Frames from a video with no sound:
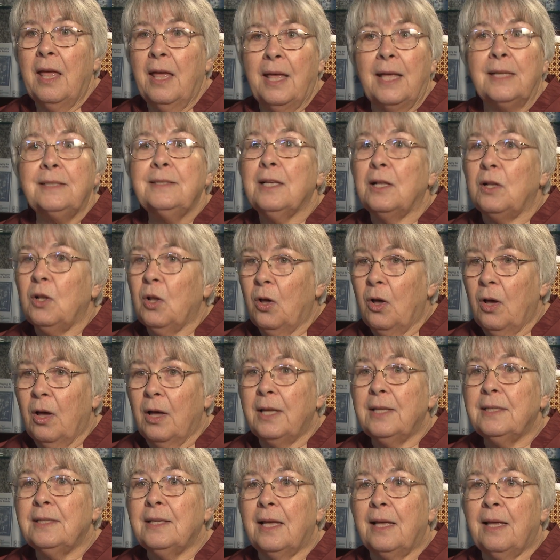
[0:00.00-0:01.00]
It's a law,
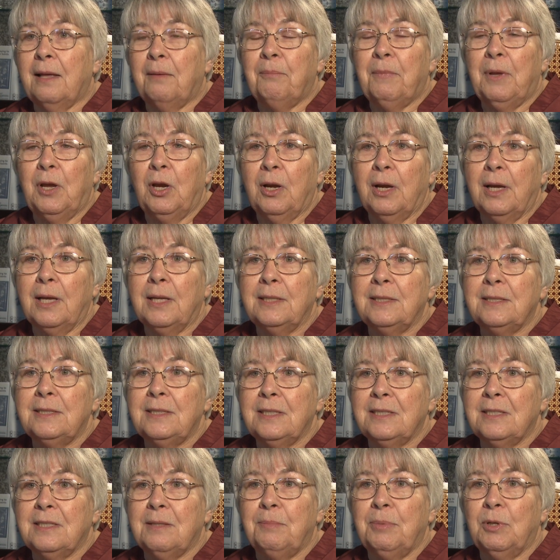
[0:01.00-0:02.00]
the Americans
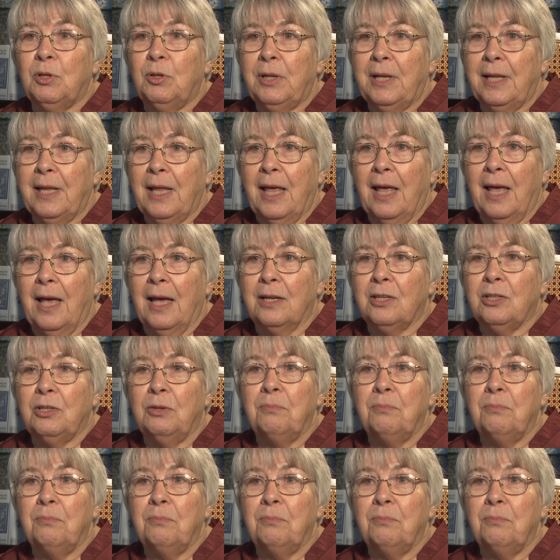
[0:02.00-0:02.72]
Disability Act.